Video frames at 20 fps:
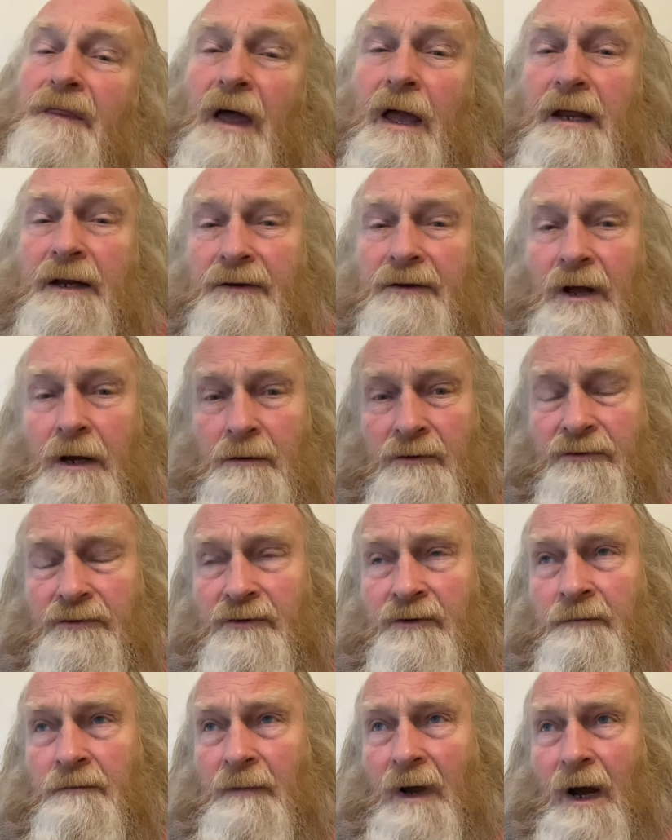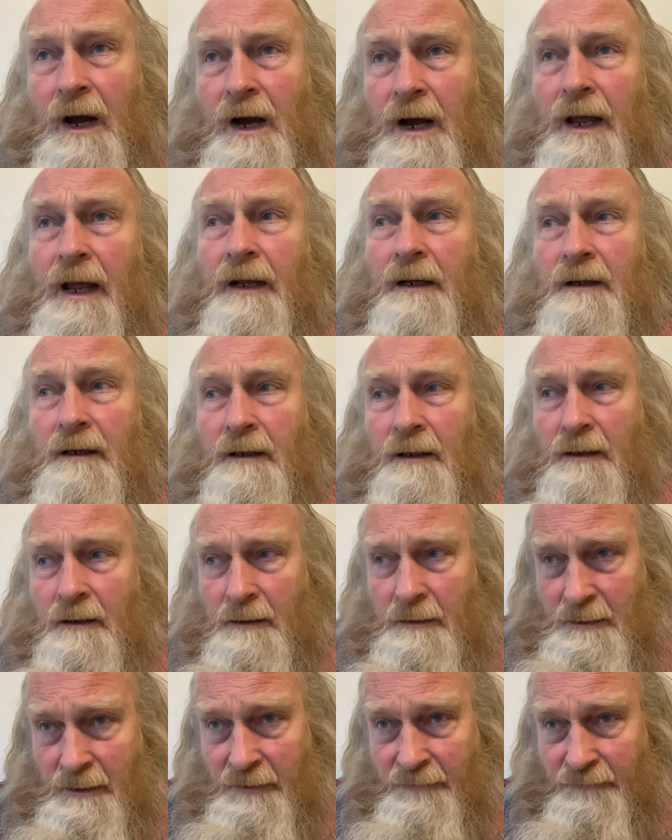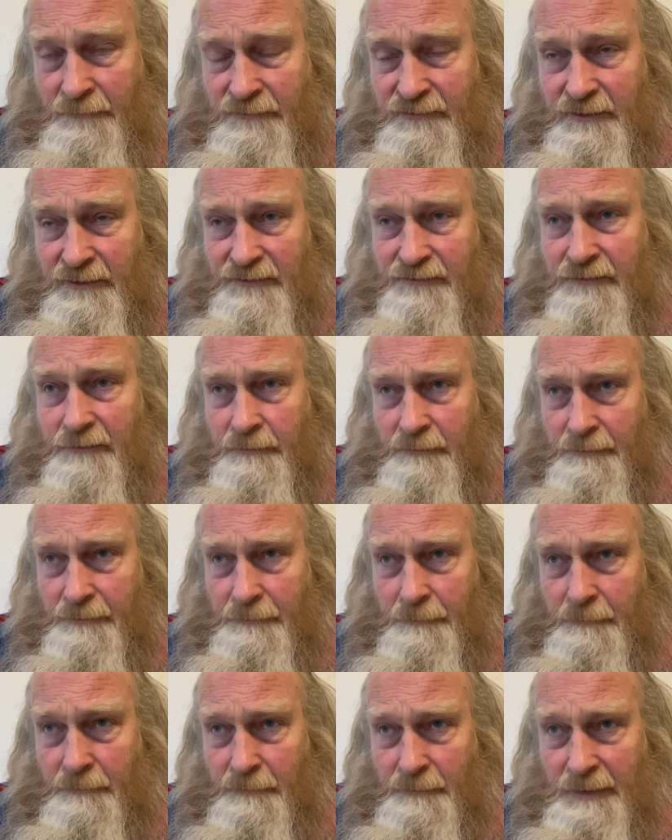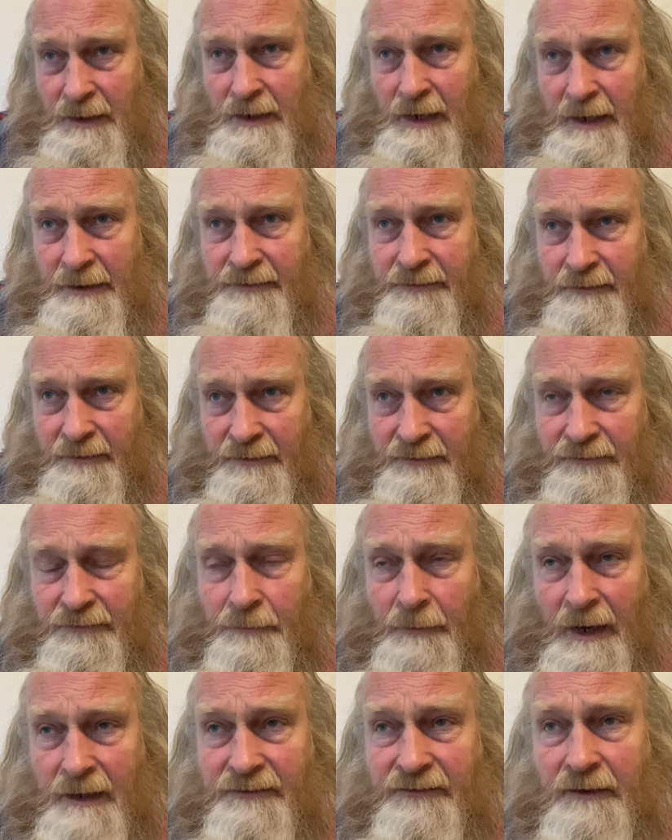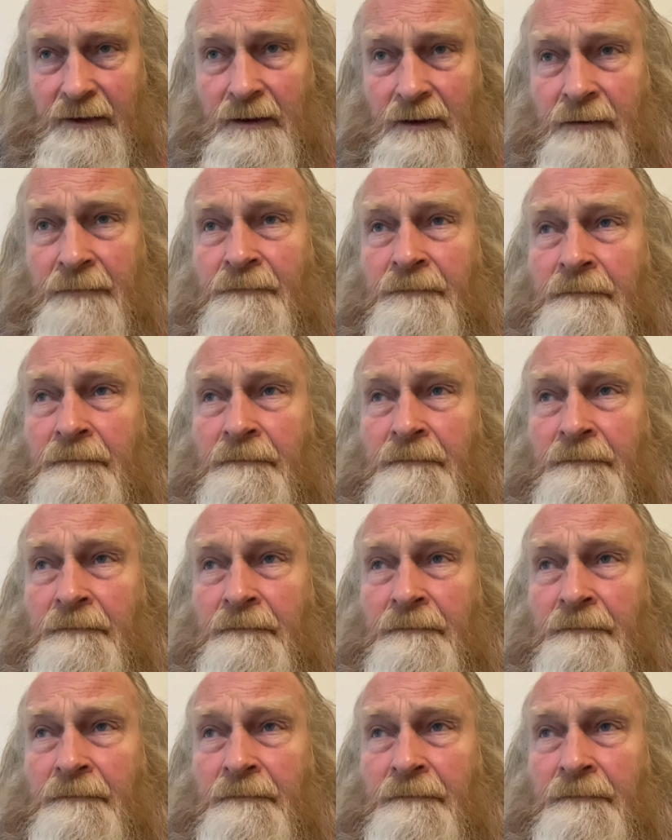they don't. I have just been at this matter